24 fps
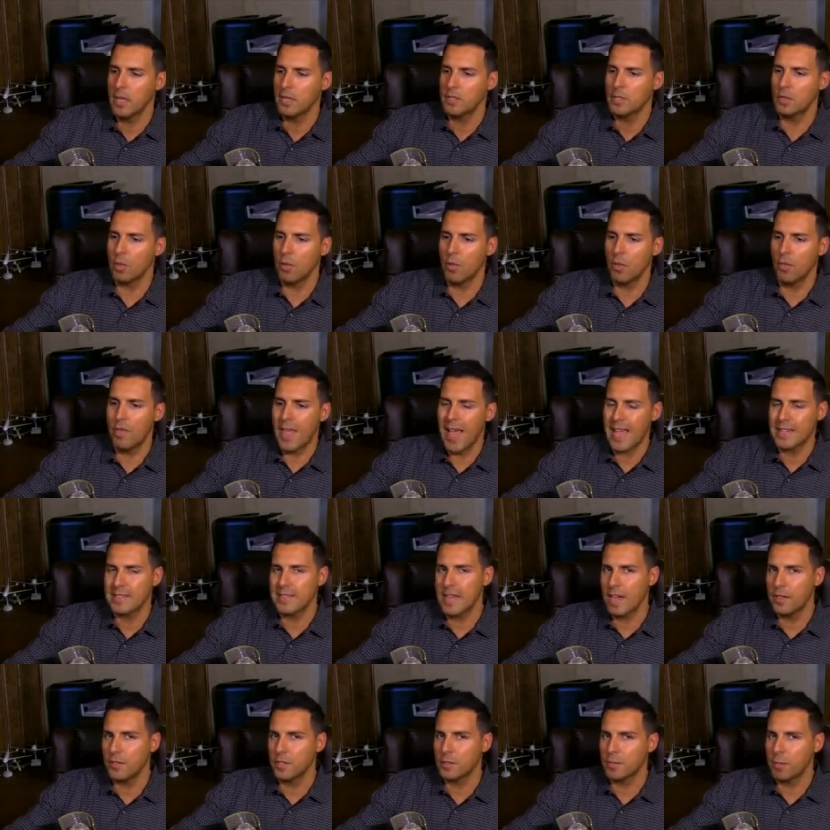So that's
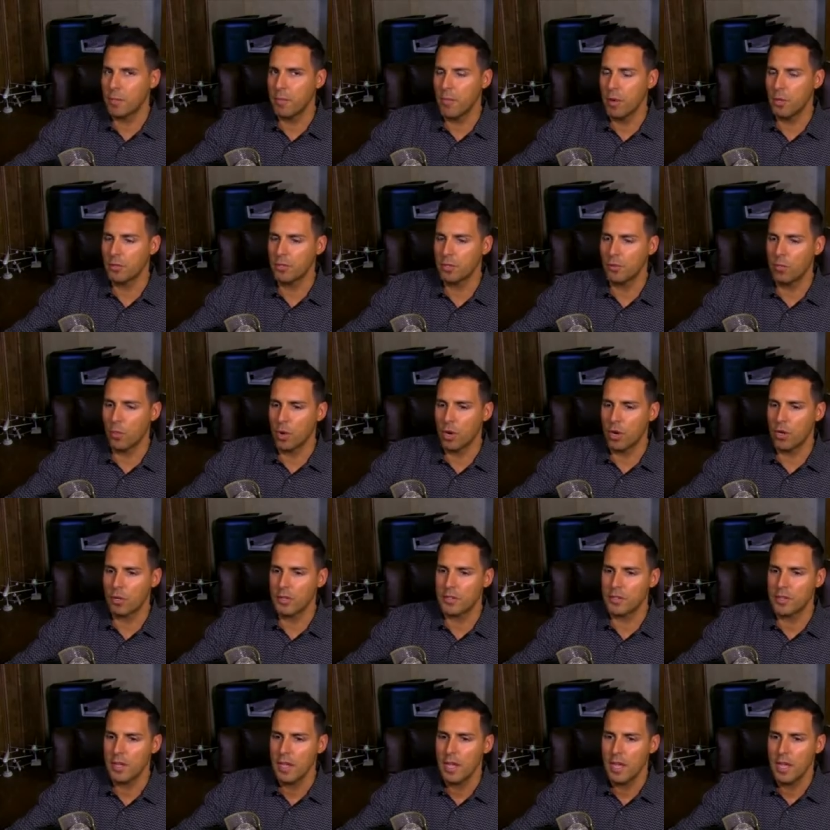how this promotion
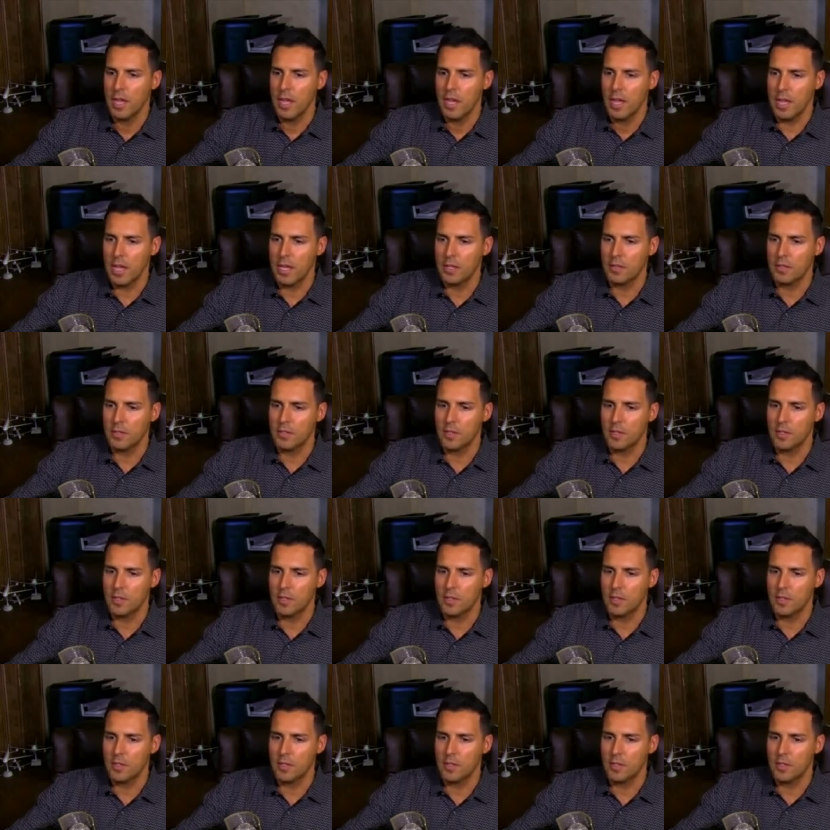works. And